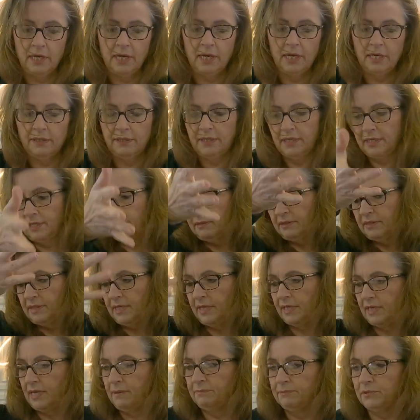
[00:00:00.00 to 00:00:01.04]
they can take
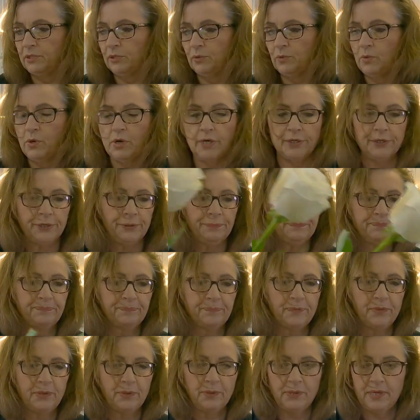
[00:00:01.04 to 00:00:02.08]
up their water.
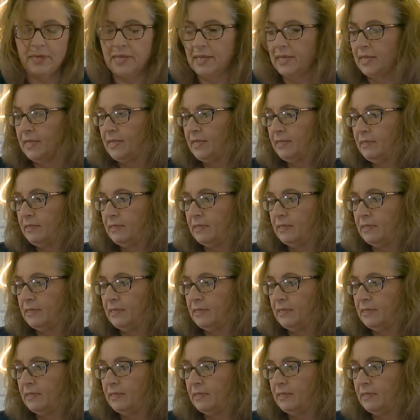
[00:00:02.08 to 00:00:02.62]
Okay.